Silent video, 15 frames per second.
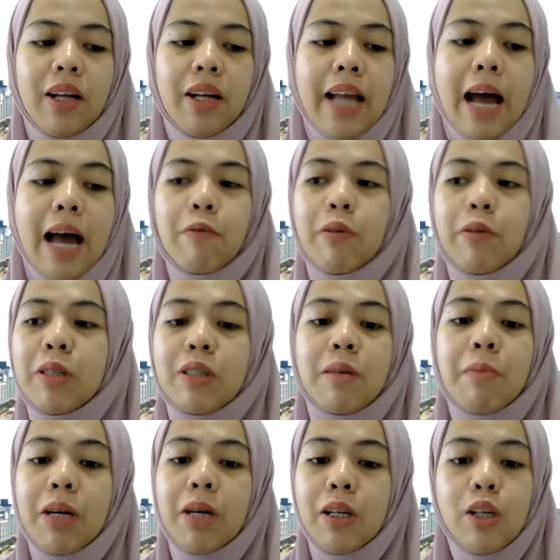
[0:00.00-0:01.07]
There will be
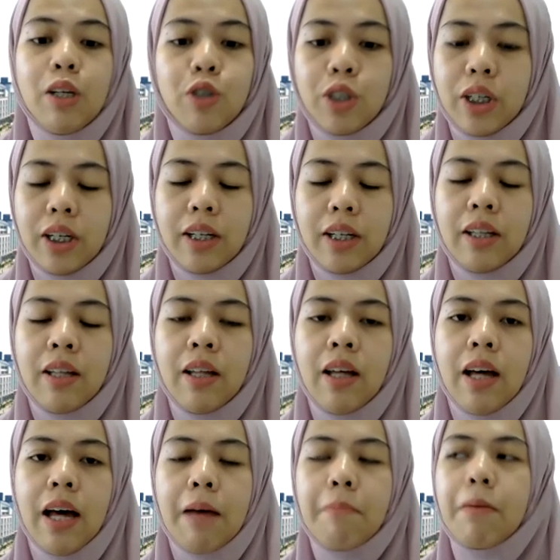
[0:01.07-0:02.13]
some additional
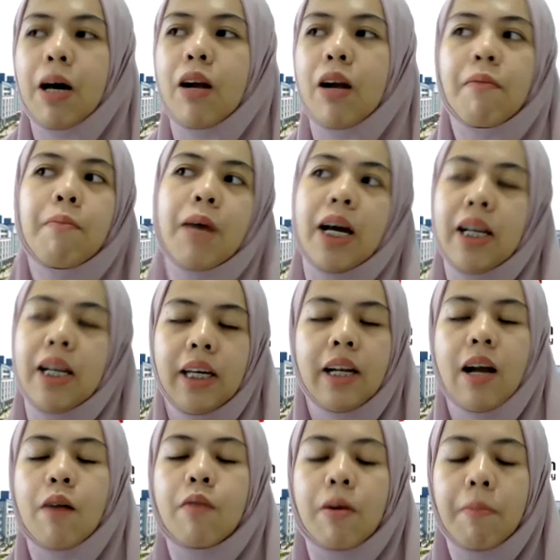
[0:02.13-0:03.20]
amount of money in
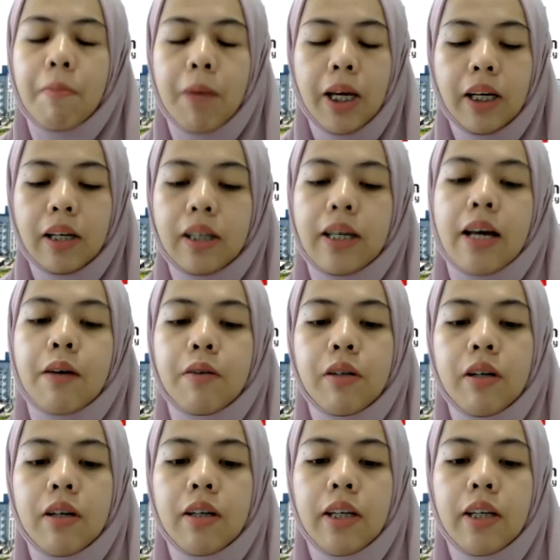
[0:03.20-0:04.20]
our bank account,